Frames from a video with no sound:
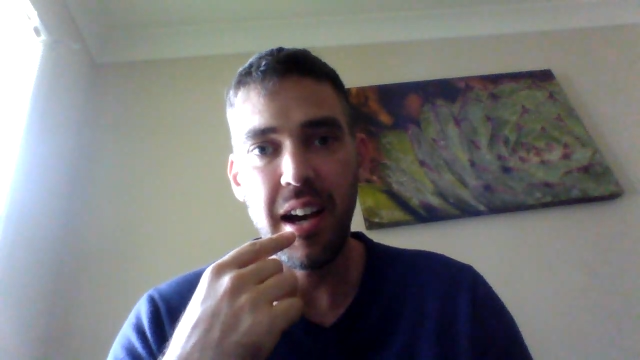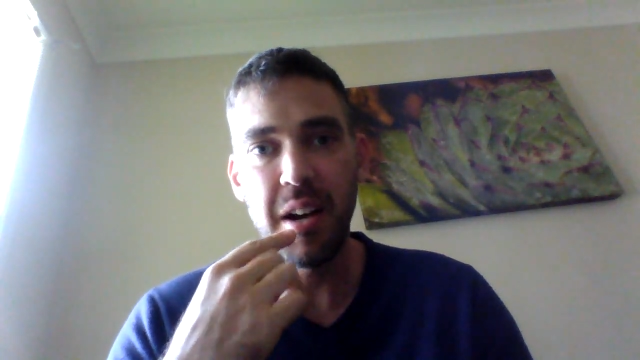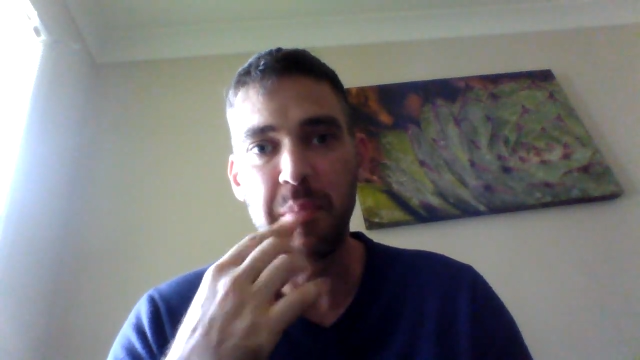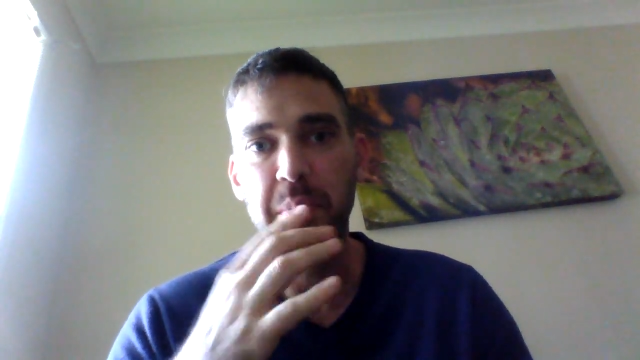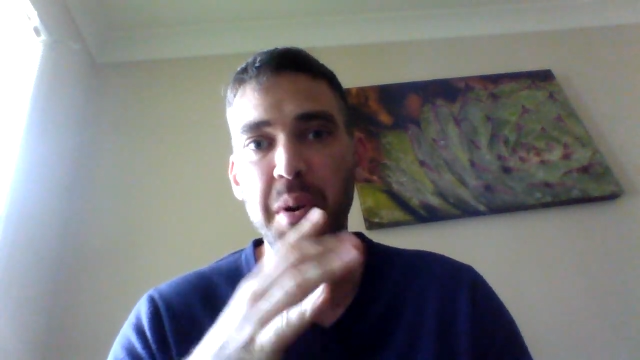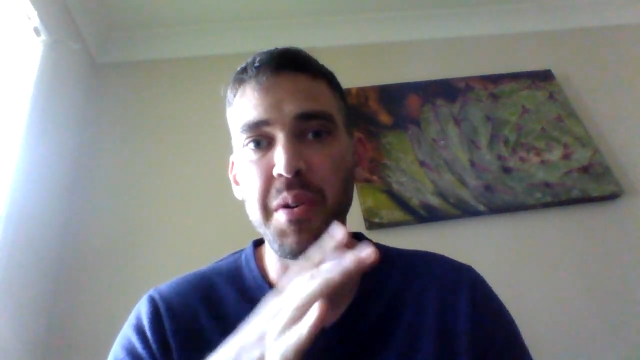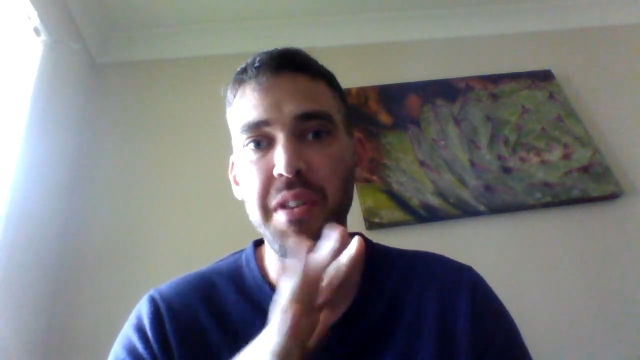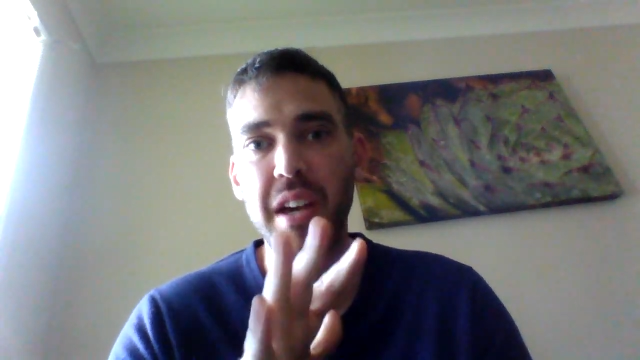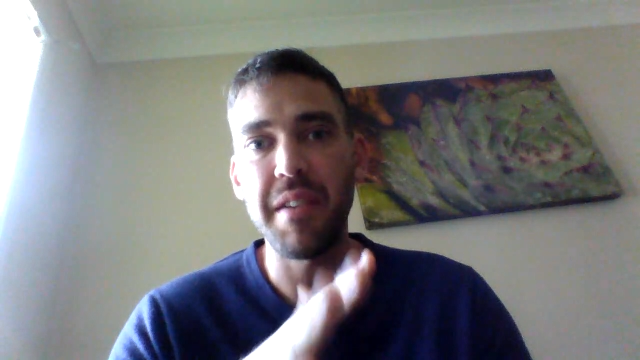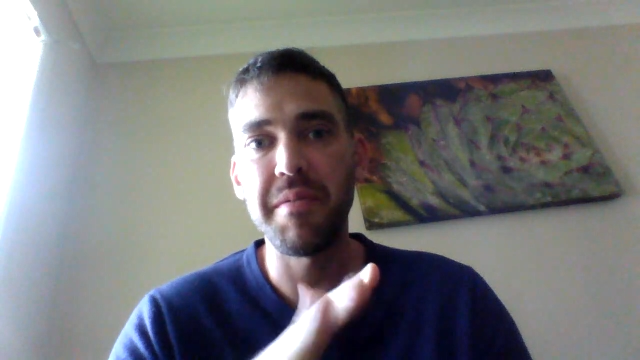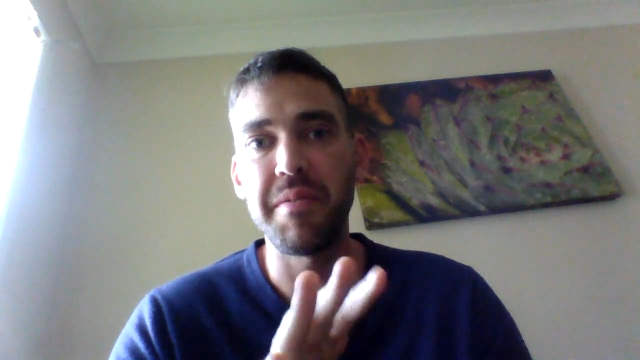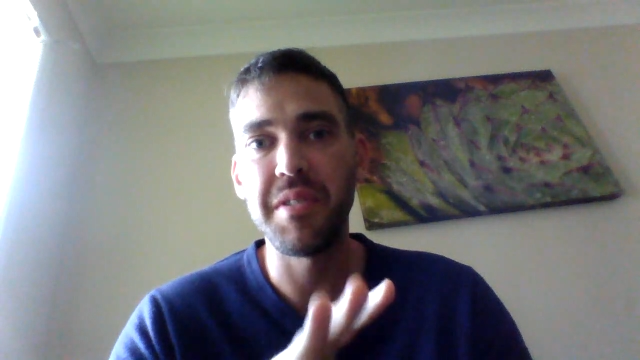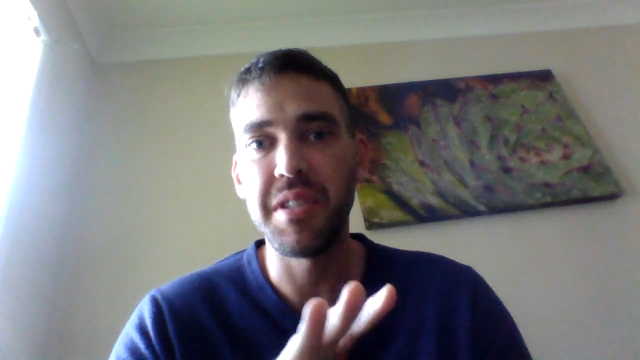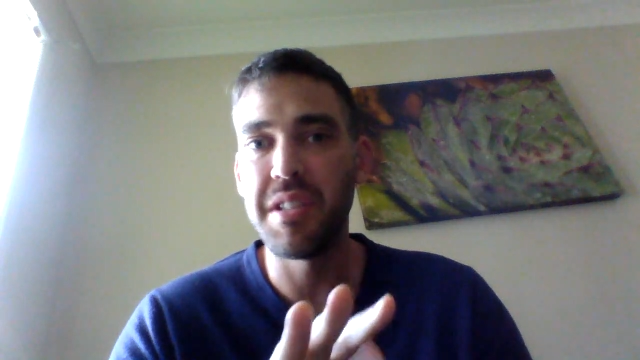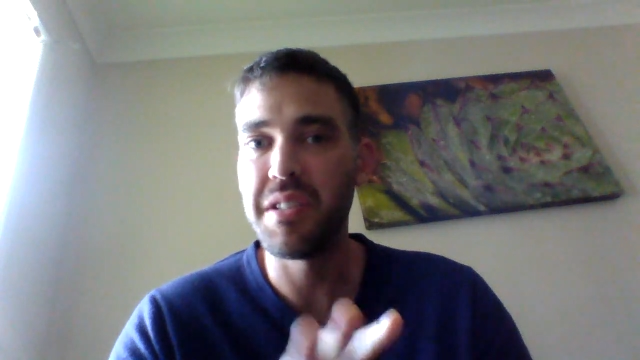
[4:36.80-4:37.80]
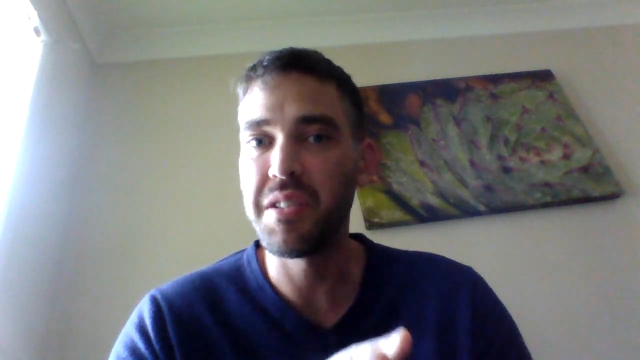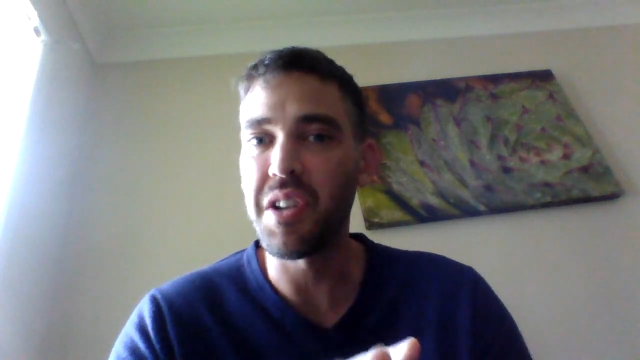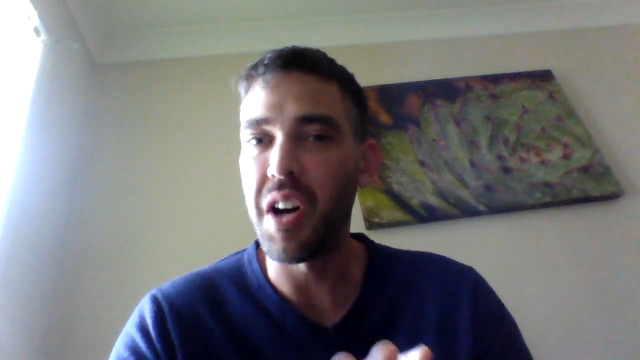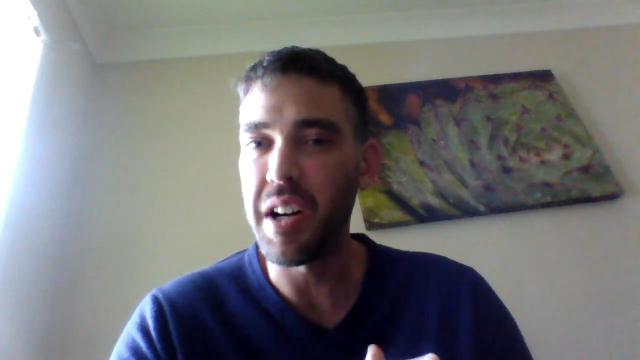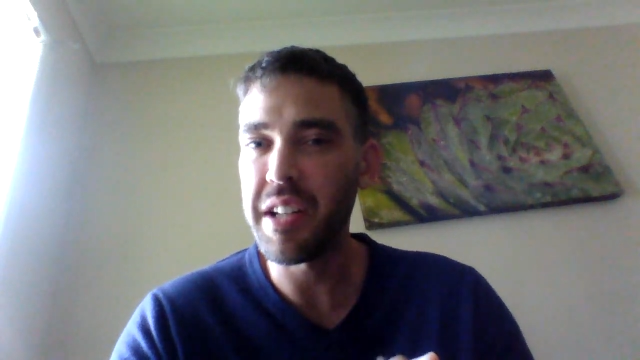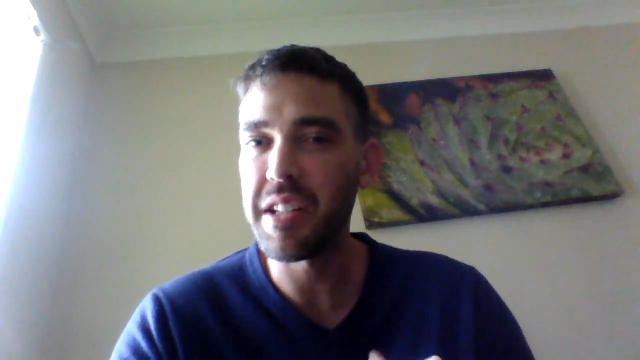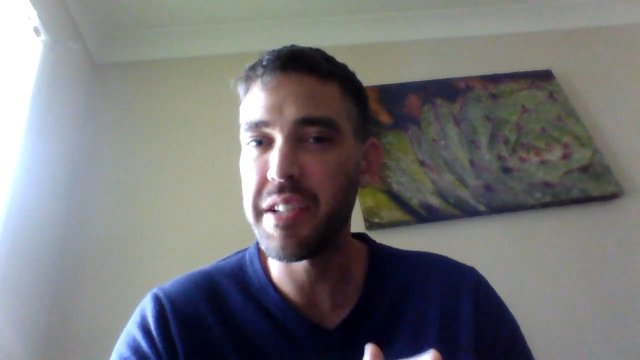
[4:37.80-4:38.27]
Both have
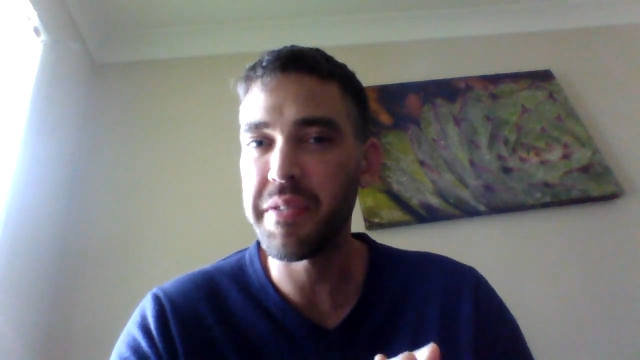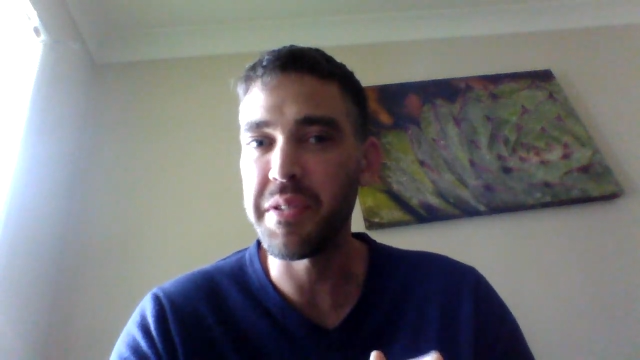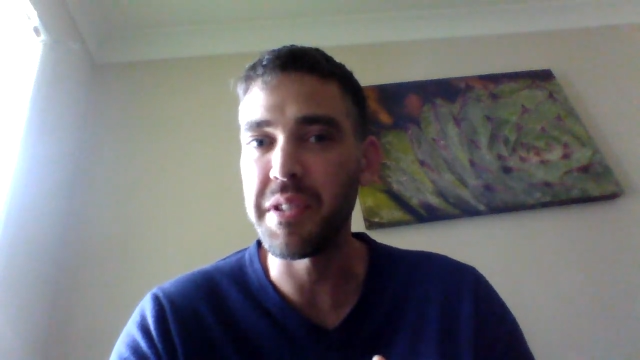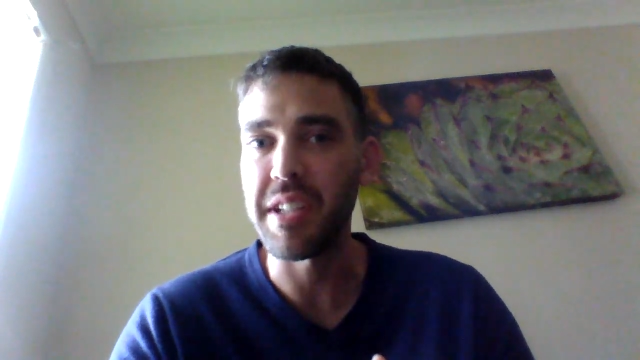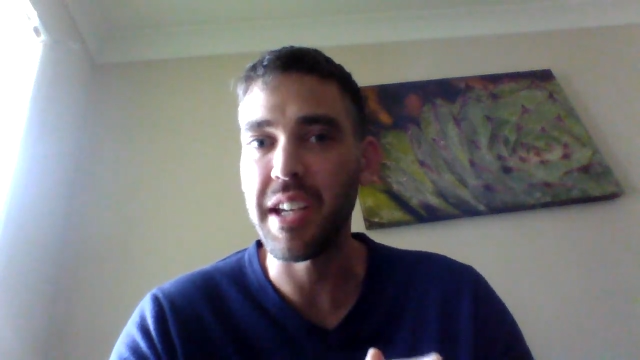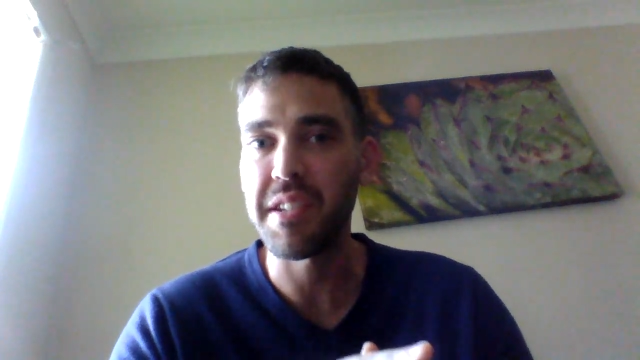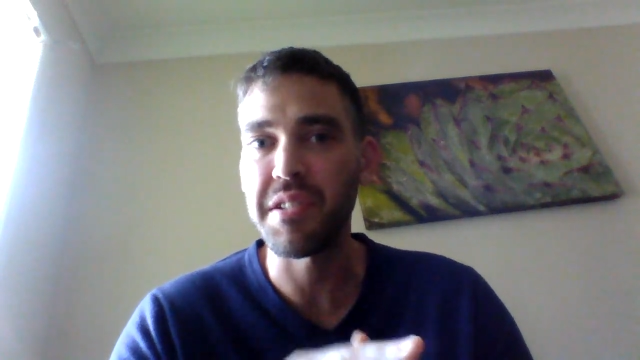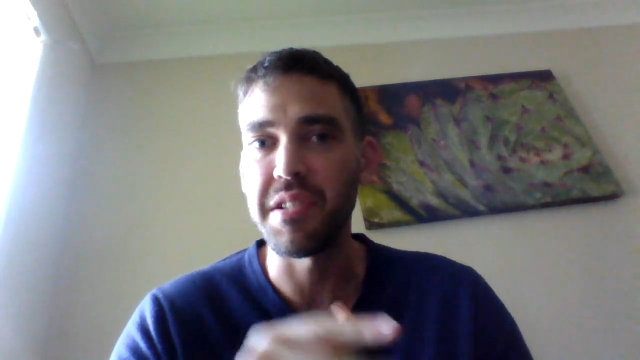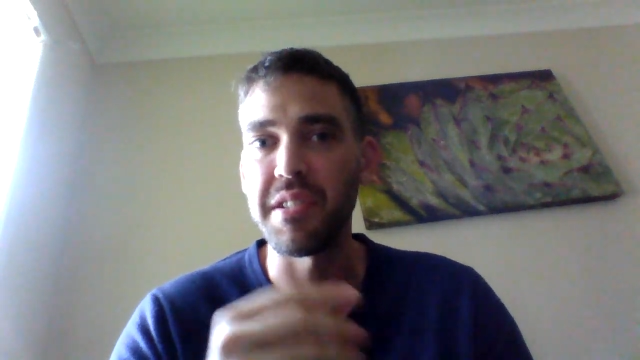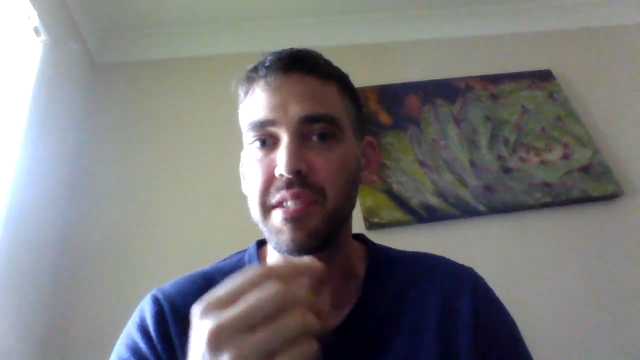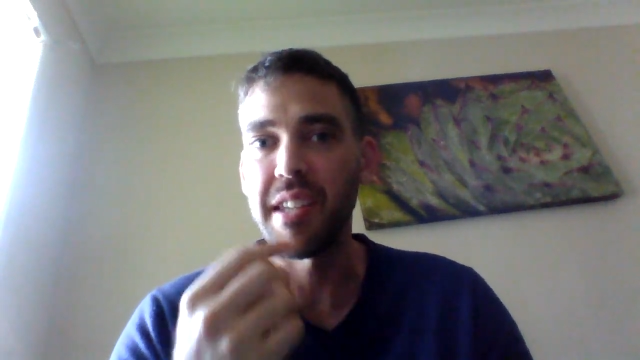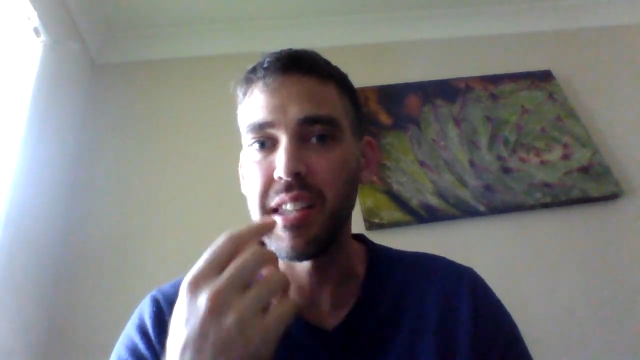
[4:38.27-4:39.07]
kind of different textures.